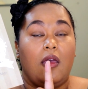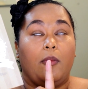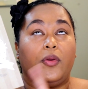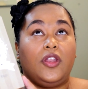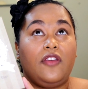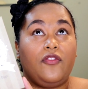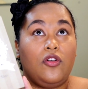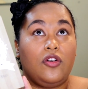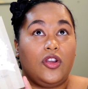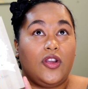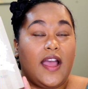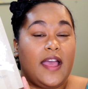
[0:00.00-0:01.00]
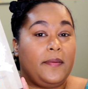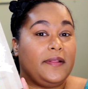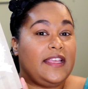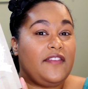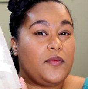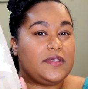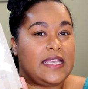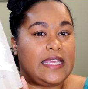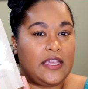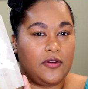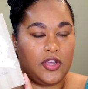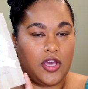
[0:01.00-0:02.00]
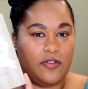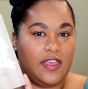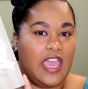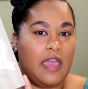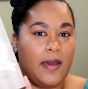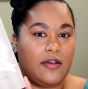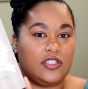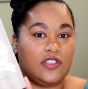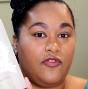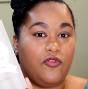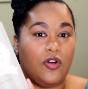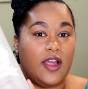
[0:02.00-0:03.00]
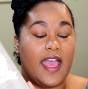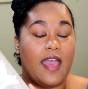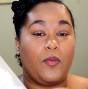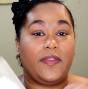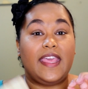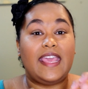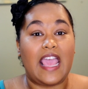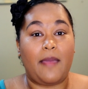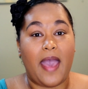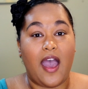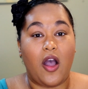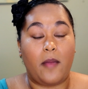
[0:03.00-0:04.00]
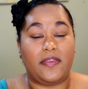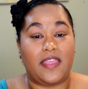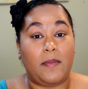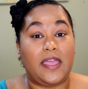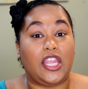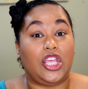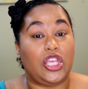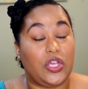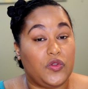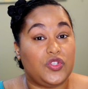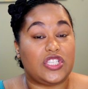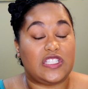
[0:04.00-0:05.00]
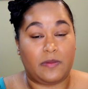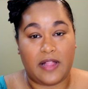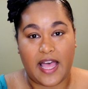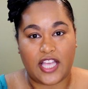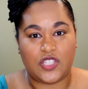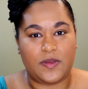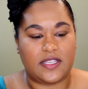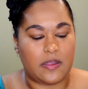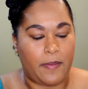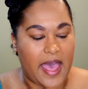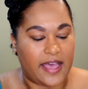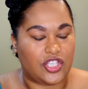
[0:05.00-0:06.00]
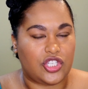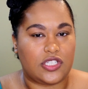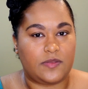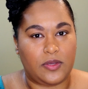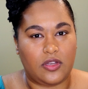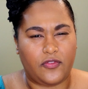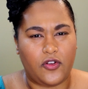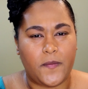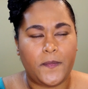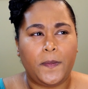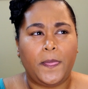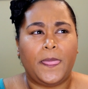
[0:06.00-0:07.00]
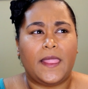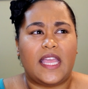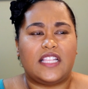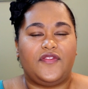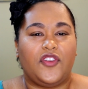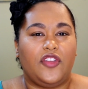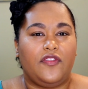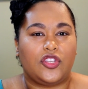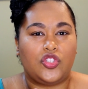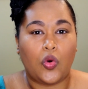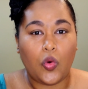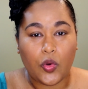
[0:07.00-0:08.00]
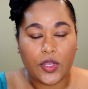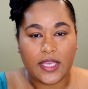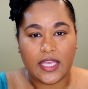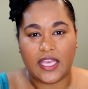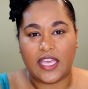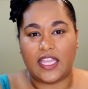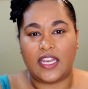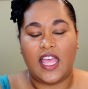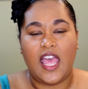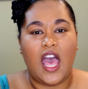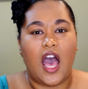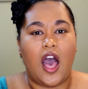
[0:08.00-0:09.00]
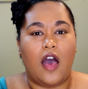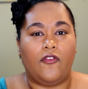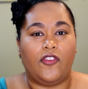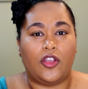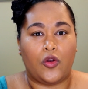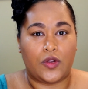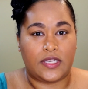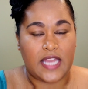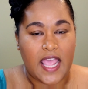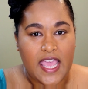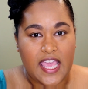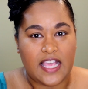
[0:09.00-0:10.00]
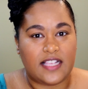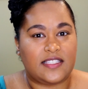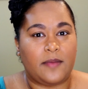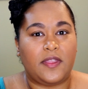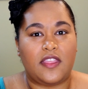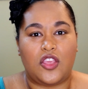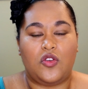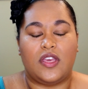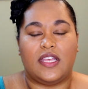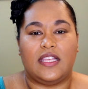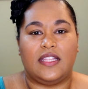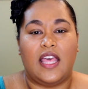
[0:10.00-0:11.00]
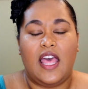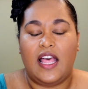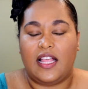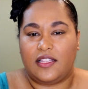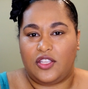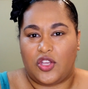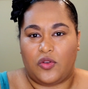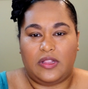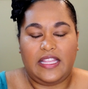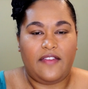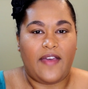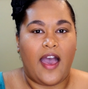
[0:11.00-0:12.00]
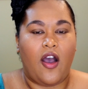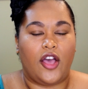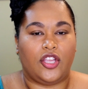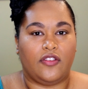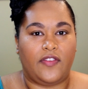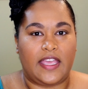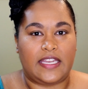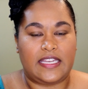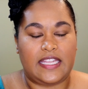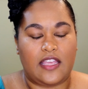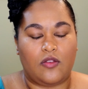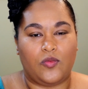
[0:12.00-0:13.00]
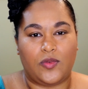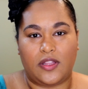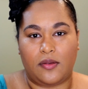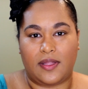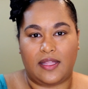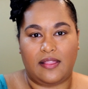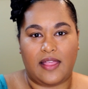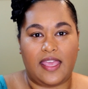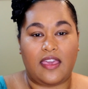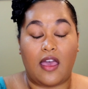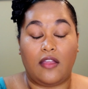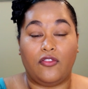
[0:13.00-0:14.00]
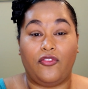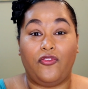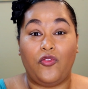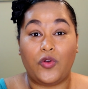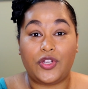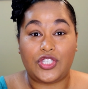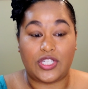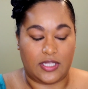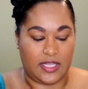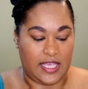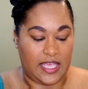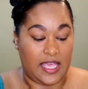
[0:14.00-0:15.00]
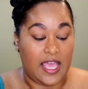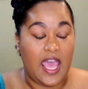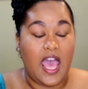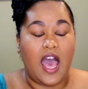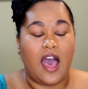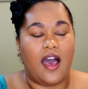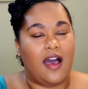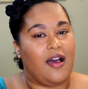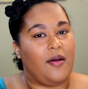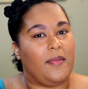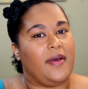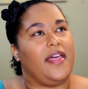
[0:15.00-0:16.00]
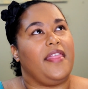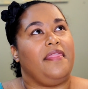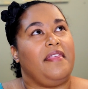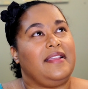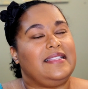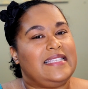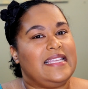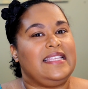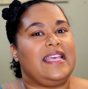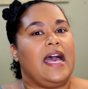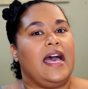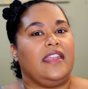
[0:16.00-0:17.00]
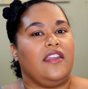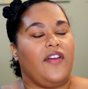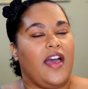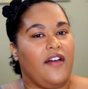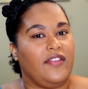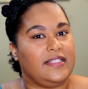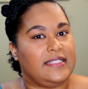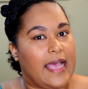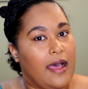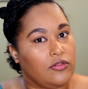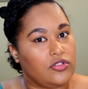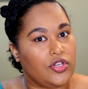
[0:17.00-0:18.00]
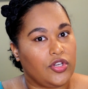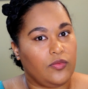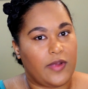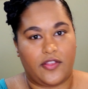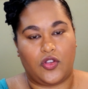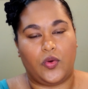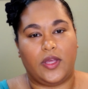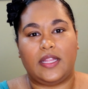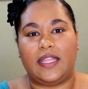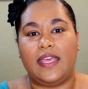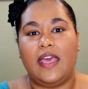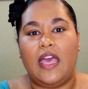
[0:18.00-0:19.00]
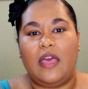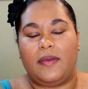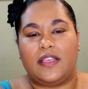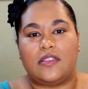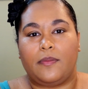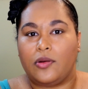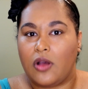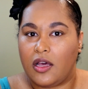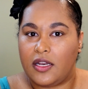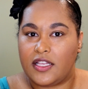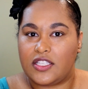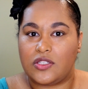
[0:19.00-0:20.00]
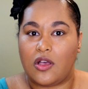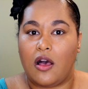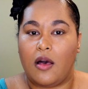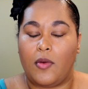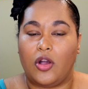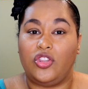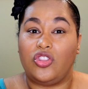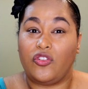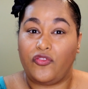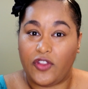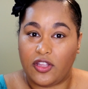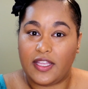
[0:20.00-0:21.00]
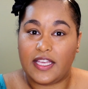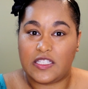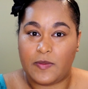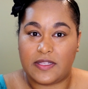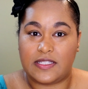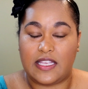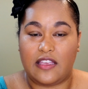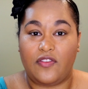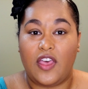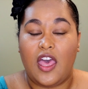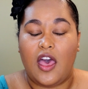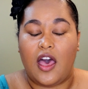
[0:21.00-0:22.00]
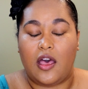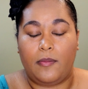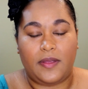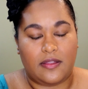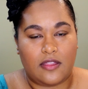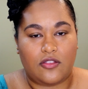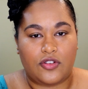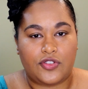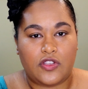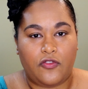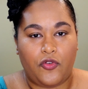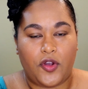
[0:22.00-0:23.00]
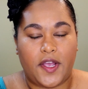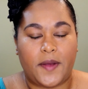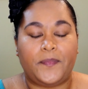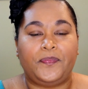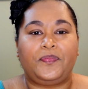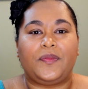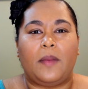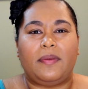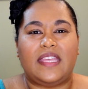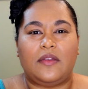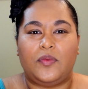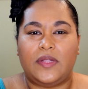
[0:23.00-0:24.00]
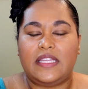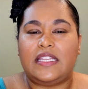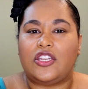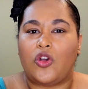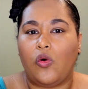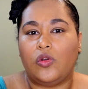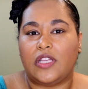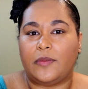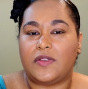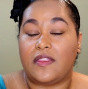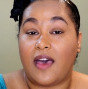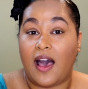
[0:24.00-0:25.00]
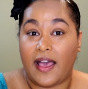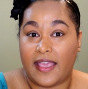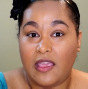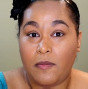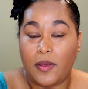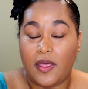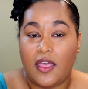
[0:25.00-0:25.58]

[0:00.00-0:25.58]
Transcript: Pretty Vulgar, I believe it was a year ago, they came out in Sephora, and when they came out, I mean, they made a huge splash because the packaging is beautiful. It's very Victorian, um, very ornate, something that you could, you know, leave out on your vanity and really, really like. Unfortunately, um, they did kind of have a downturn rather quickly because the products, um, they're fairly expensive, uh, being that they're in Sephora, but they really didn't hold up to the hype,